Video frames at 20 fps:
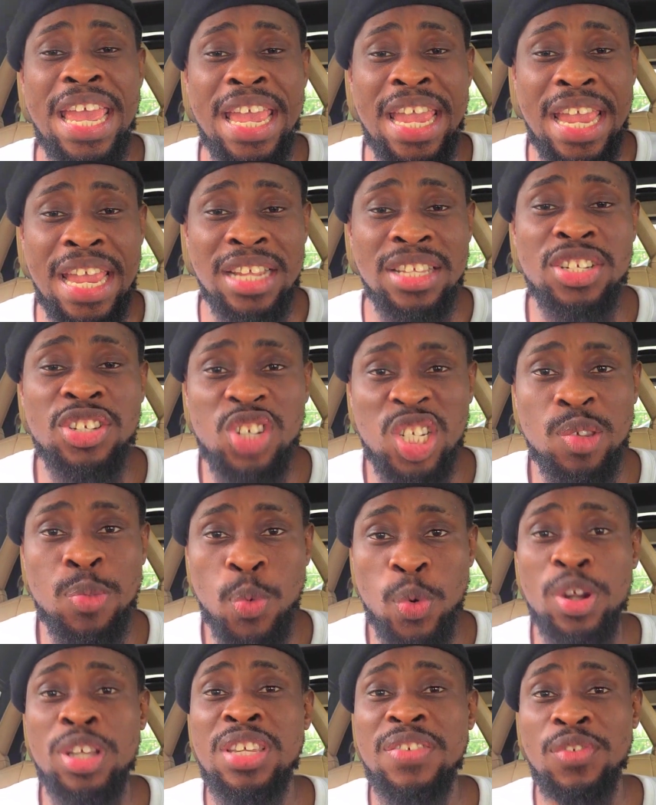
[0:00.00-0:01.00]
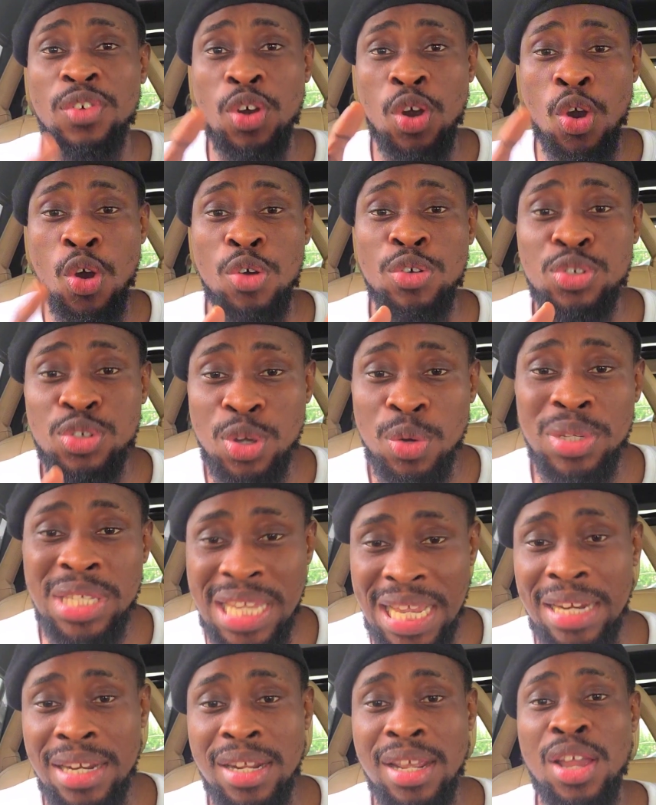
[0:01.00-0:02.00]
indigenous people were not even
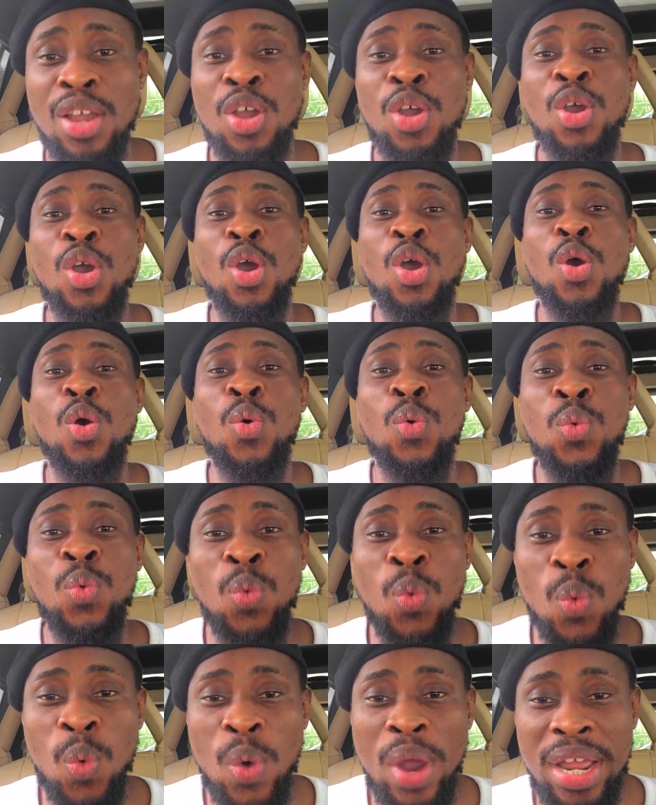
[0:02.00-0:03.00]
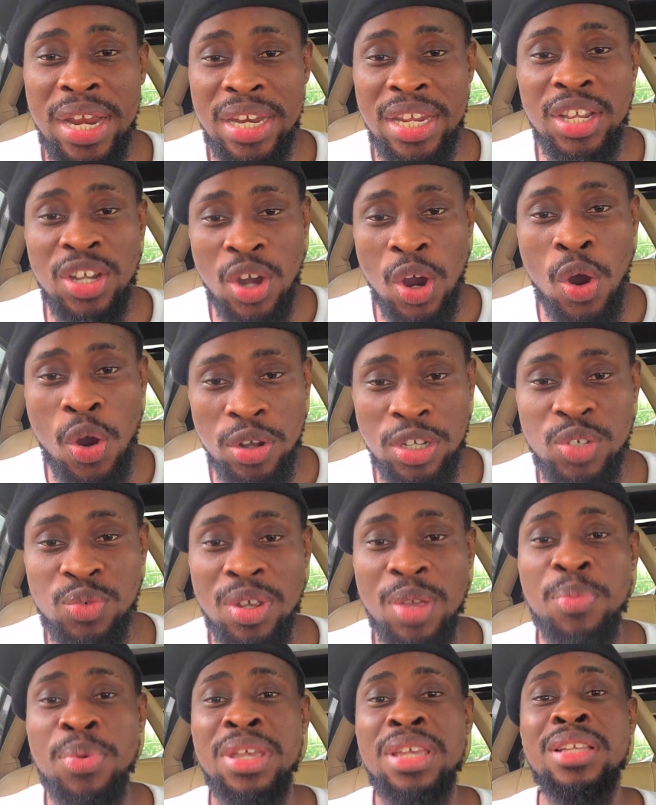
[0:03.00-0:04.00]
consulted when the countries
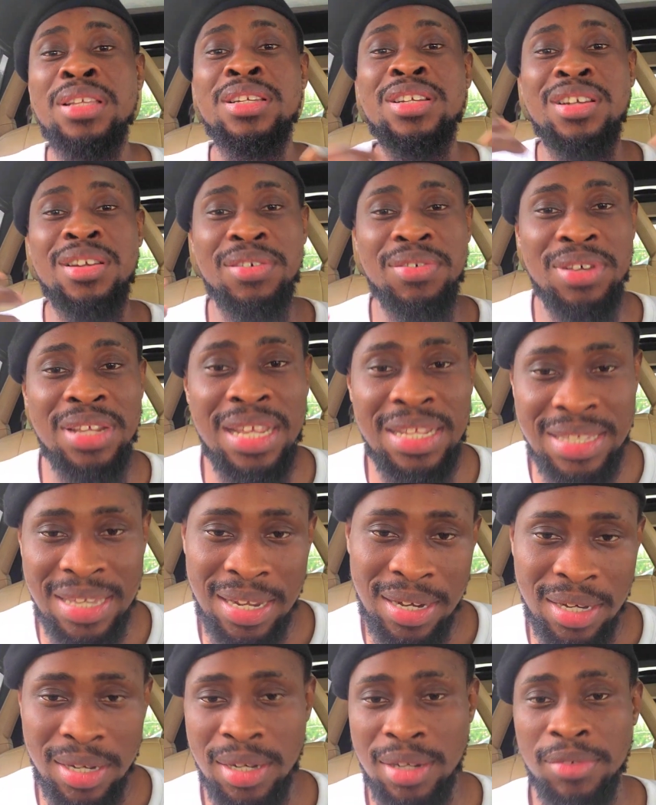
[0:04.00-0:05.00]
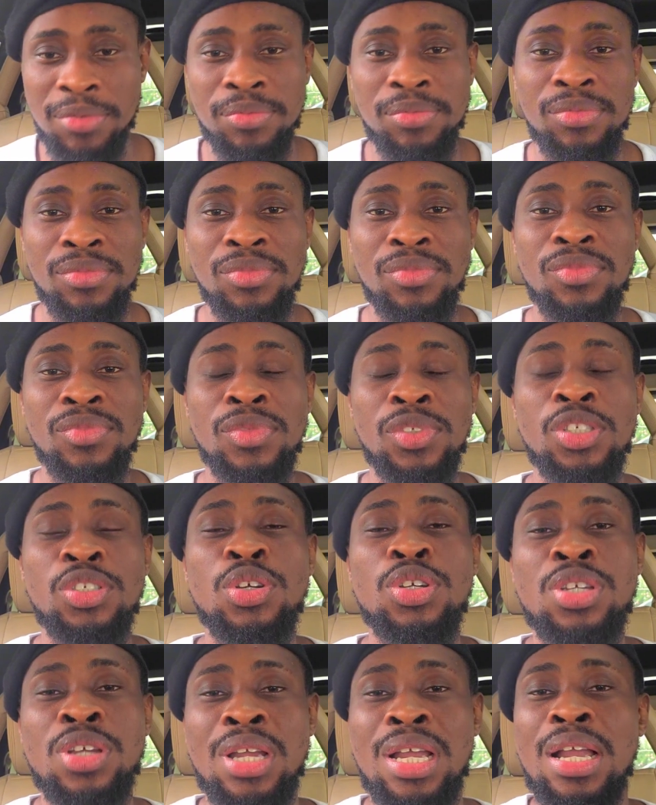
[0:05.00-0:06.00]
were being created. To
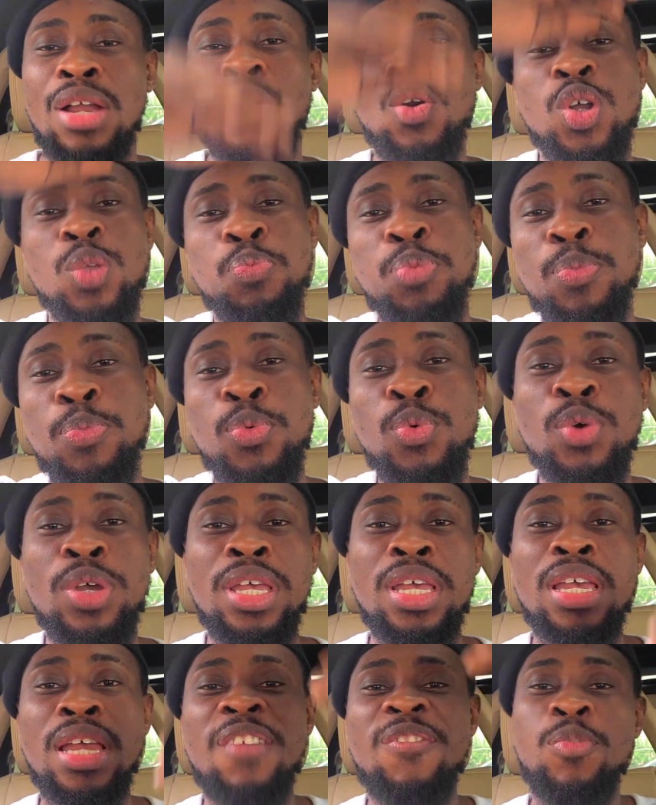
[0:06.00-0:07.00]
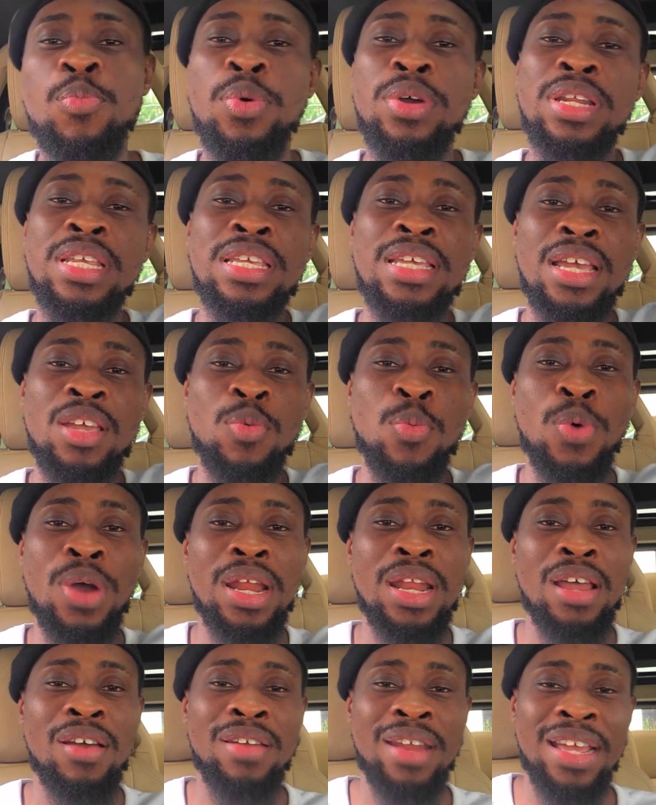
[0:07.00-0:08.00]
just cut people, hey, everybody here, you people are
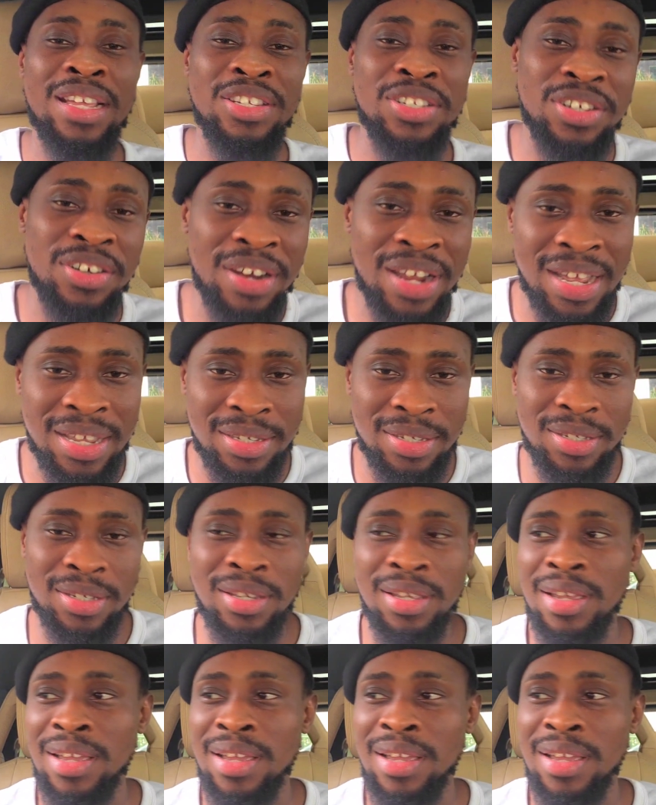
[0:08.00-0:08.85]
now Nigerians.